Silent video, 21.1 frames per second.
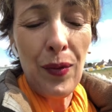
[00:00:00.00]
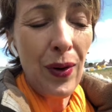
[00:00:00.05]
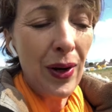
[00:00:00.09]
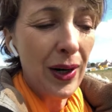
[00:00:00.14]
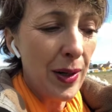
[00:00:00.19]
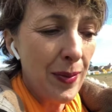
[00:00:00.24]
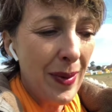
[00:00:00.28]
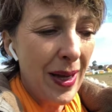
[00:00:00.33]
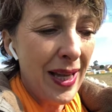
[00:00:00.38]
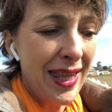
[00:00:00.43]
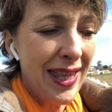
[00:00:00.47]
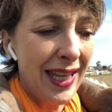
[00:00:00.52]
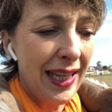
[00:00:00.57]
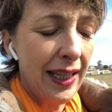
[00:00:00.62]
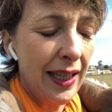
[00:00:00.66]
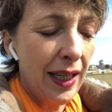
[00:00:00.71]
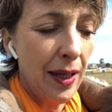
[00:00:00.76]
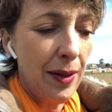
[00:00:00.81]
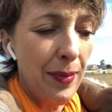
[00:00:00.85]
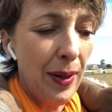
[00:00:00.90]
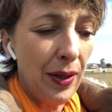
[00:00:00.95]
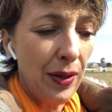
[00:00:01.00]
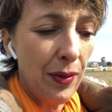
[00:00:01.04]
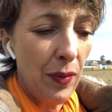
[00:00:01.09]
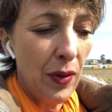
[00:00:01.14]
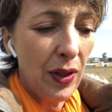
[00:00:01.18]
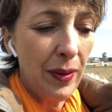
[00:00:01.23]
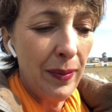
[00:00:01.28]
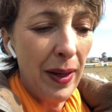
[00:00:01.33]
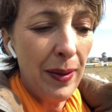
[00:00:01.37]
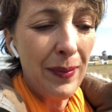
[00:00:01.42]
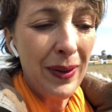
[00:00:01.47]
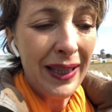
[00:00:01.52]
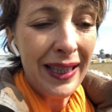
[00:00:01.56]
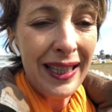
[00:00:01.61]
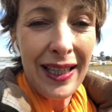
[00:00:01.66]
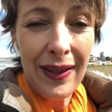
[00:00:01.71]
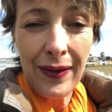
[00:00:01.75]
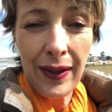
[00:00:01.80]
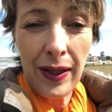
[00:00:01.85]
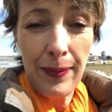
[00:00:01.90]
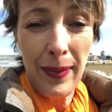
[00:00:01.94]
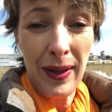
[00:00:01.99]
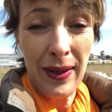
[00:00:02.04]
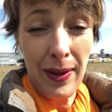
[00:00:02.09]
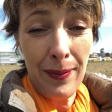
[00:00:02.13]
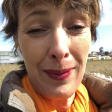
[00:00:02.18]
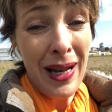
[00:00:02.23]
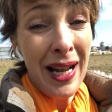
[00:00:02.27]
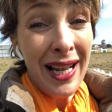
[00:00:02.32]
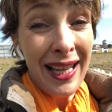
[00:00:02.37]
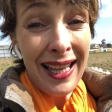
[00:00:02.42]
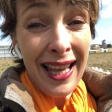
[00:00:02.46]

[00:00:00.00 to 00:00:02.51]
What am I thinking about them? What am I believing about them?